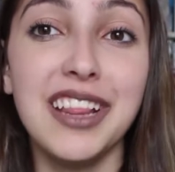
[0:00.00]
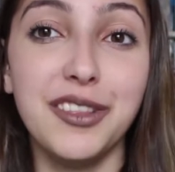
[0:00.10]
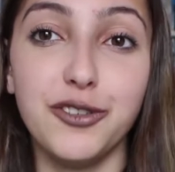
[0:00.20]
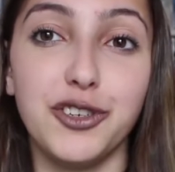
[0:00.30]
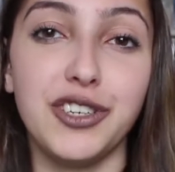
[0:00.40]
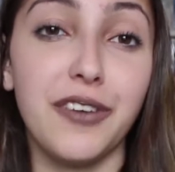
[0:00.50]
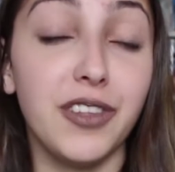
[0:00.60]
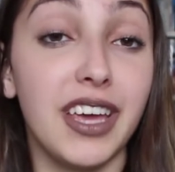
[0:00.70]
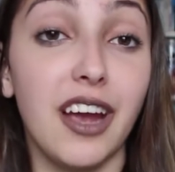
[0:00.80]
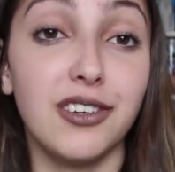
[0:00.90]
These are
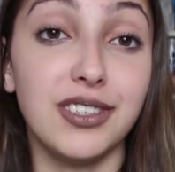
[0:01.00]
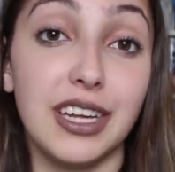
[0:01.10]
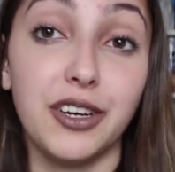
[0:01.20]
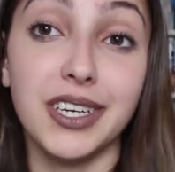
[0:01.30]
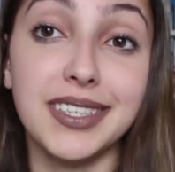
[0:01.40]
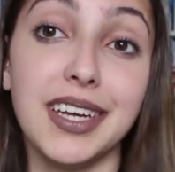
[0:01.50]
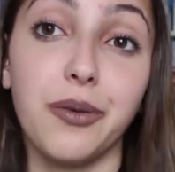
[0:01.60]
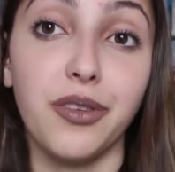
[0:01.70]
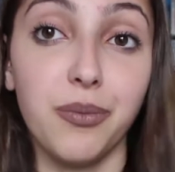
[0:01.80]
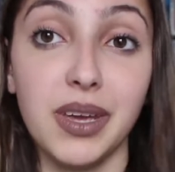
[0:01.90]
definitely characters that are going to
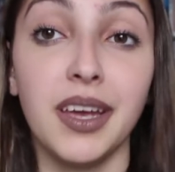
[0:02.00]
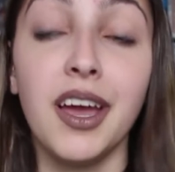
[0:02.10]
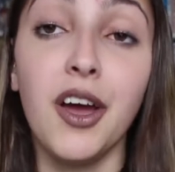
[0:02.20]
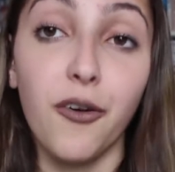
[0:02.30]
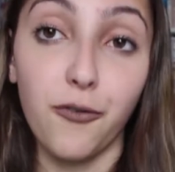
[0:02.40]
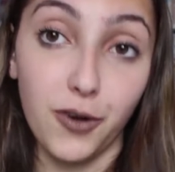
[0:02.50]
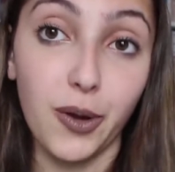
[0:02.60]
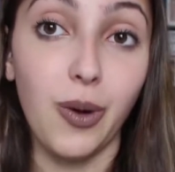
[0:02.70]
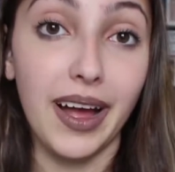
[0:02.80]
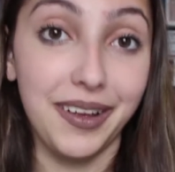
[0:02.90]
stick with me for
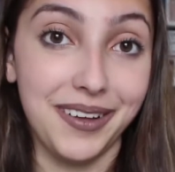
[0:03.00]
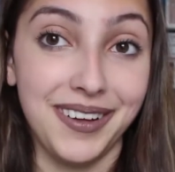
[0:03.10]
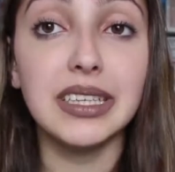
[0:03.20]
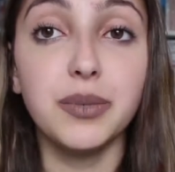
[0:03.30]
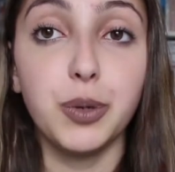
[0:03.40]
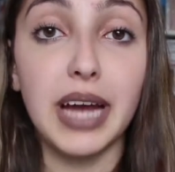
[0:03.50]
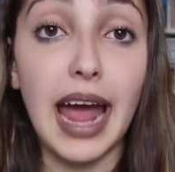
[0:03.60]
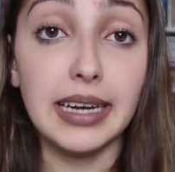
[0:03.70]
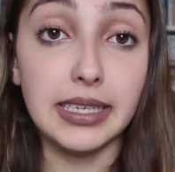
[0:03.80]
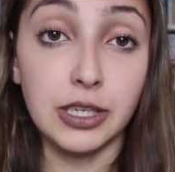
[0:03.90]
a while. In this book,
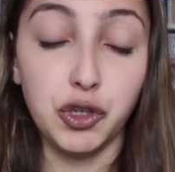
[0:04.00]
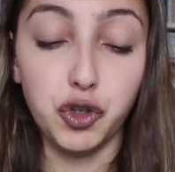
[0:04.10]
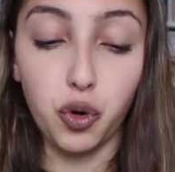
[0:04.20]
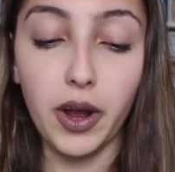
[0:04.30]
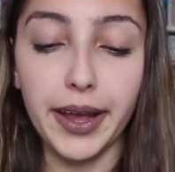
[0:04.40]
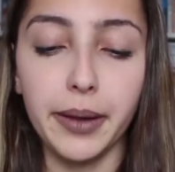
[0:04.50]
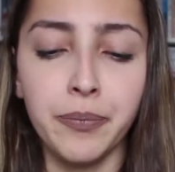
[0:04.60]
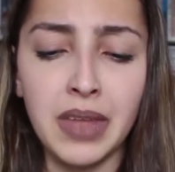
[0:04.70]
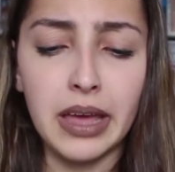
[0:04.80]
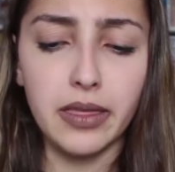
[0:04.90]
I did enjoy
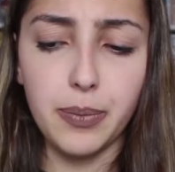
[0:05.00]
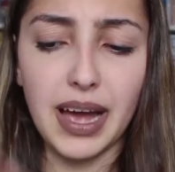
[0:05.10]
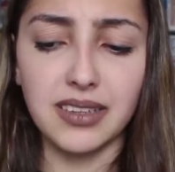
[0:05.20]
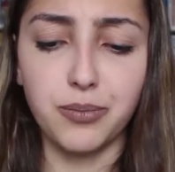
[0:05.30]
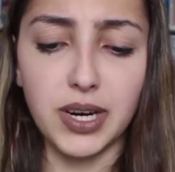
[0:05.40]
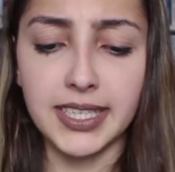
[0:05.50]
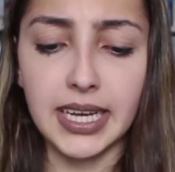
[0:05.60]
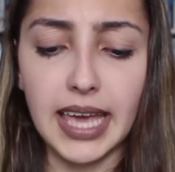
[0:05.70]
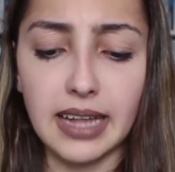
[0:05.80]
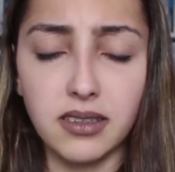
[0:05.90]
the past and present
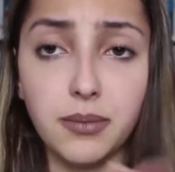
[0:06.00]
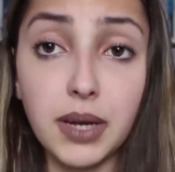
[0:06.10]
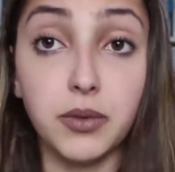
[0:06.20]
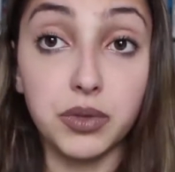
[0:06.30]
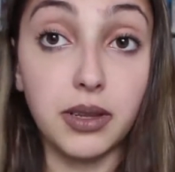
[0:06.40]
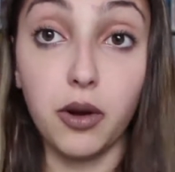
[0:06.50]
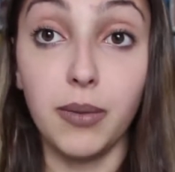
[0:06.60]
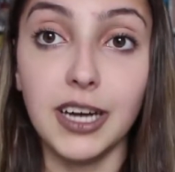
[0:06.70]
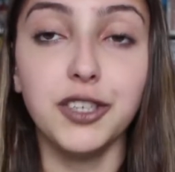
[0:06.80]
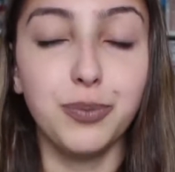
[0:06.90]
again. Sometimes it was a little
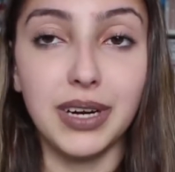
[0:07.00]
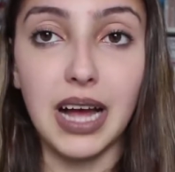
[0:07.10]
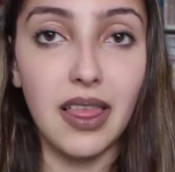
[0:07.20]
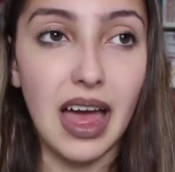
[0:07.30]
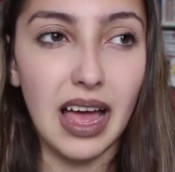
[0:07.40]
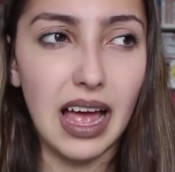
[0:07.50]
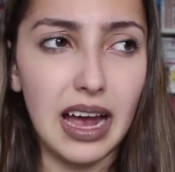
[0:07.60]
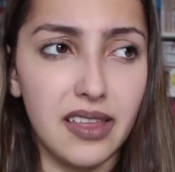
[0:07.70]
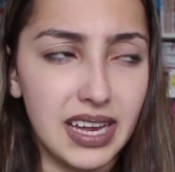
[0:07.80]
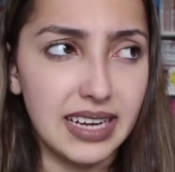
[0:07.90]
much, but
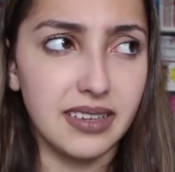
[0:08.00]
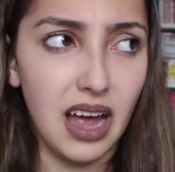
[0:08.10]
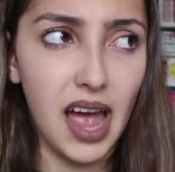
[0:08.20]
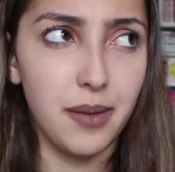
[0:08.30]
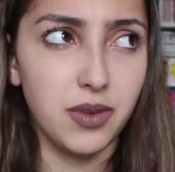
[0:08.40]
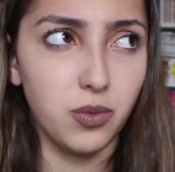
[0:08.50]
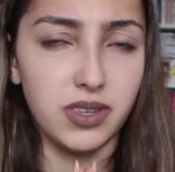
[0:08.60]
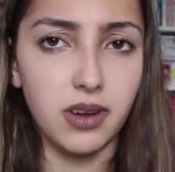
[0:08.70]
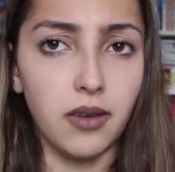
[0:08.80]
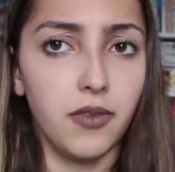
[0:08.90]
then at times it
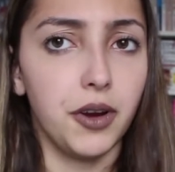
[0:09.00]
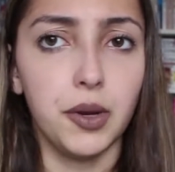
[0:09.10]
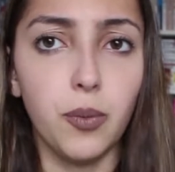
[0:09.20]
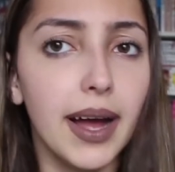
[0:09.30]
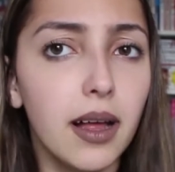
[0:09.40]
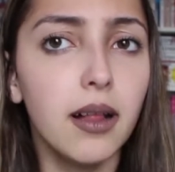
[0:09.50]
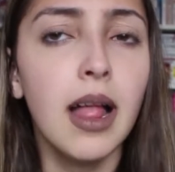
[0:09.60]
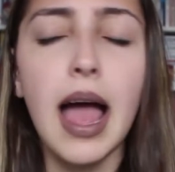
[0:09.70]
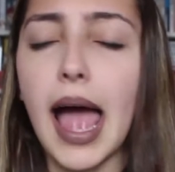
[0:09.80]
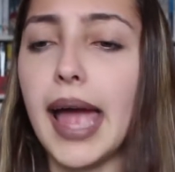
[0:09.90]
was done very well
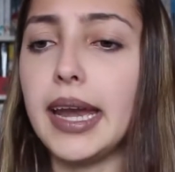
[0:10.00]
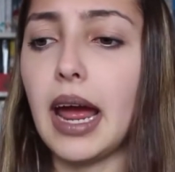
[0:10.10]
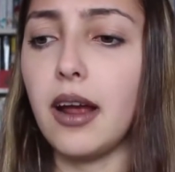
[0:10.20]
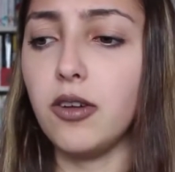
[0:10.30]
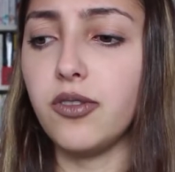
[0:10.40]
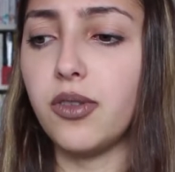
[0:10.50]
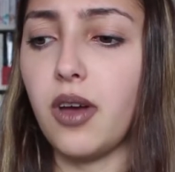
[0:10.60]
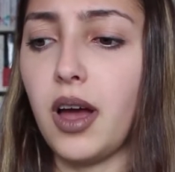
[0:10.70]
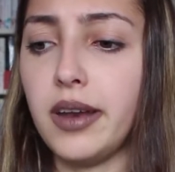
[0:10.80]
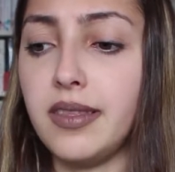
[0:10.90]
and I also
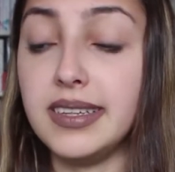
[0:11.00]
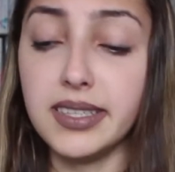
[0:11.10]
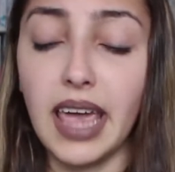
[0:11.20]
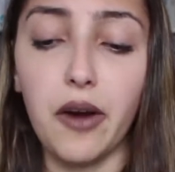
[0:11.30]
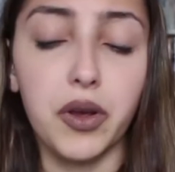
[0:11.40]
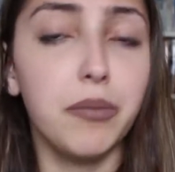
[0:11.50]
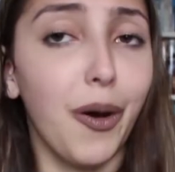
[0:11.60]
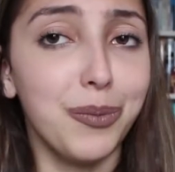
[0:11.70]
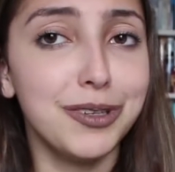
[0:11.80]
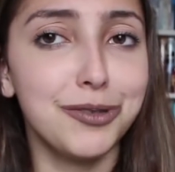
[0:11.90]
thought the scary
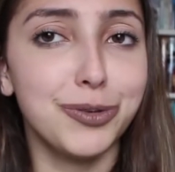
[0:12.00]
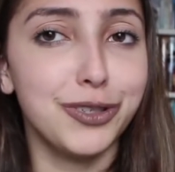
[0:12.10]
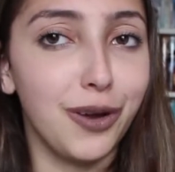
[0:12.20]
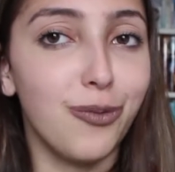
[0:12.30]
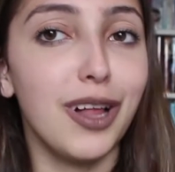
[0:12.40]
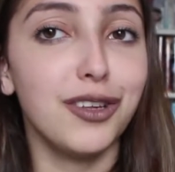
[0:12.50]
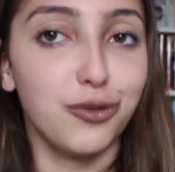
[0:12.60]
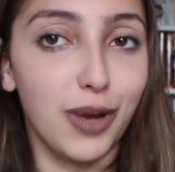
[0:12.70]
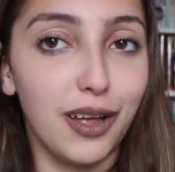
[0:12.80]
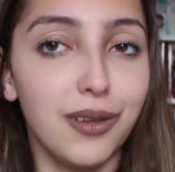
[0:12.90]
moments were done well
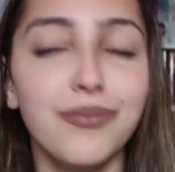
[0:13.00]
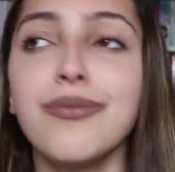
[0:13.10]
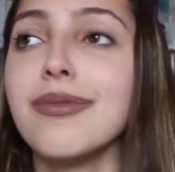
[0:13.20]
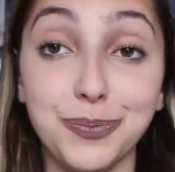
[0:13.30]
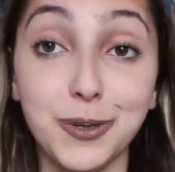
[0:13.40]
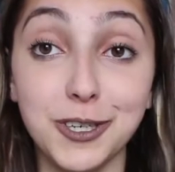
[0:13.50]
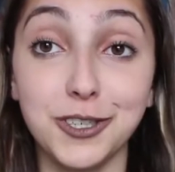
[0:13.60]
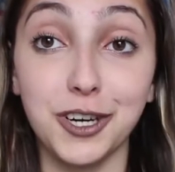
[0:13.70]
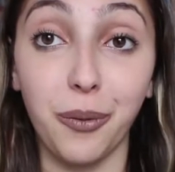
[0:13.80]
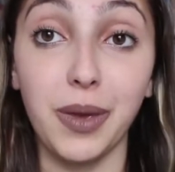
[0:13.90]
as well. The book
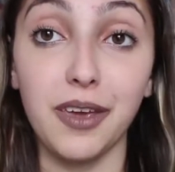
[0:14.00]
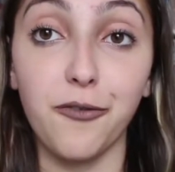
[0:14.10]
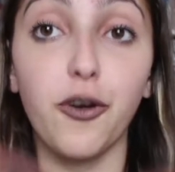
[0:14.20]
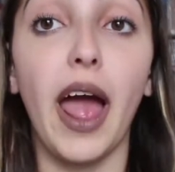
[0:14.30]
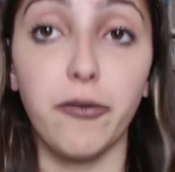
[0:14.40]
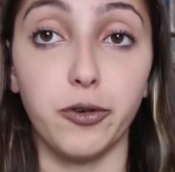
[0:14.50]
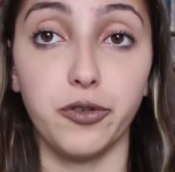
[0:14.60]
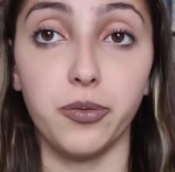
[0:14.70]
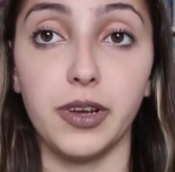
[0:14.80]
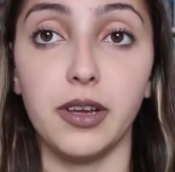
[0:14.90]
took me forever
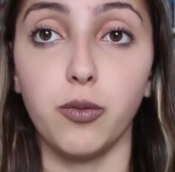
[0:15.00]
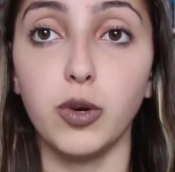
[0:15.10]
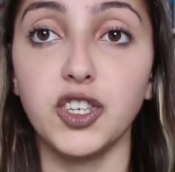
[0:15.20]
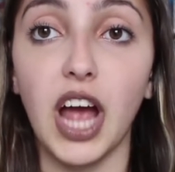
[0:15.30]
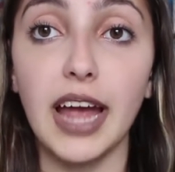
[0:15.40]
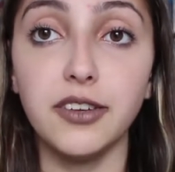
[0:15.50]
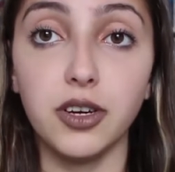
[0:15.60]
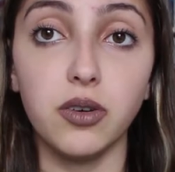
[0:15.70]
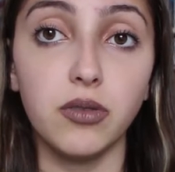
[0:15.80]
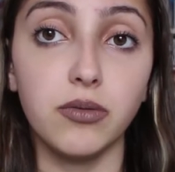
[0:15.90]
to read which I
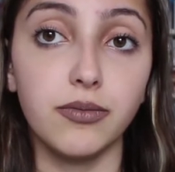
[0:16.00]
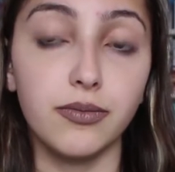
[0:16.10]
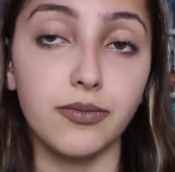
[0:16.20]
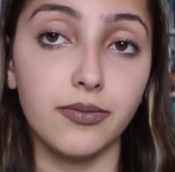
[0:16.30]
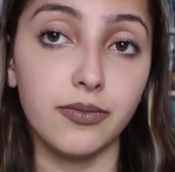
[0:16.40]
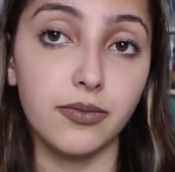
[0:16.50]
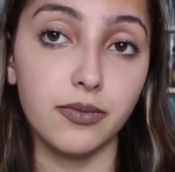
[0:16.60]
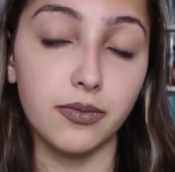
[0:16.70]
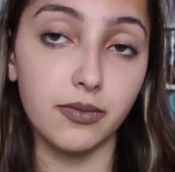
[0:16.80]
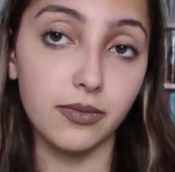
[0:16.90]
don't
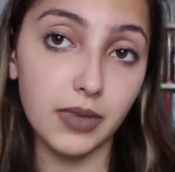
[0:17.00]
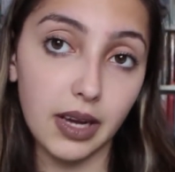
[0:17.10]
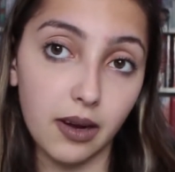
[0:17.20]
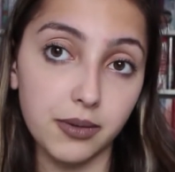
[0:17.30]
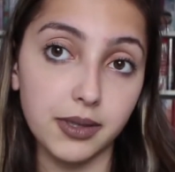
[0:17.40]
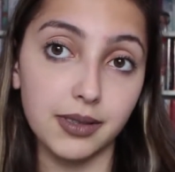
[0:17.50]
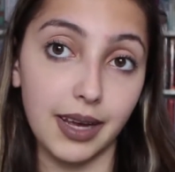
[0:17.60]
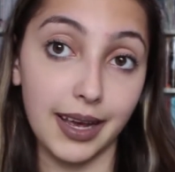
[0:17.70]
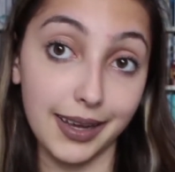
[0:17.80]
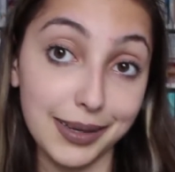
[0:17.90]
like I wasn't
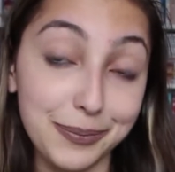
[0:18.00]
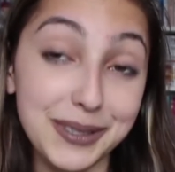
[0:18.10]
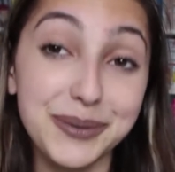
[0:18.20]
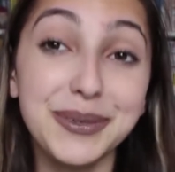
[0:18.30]
happy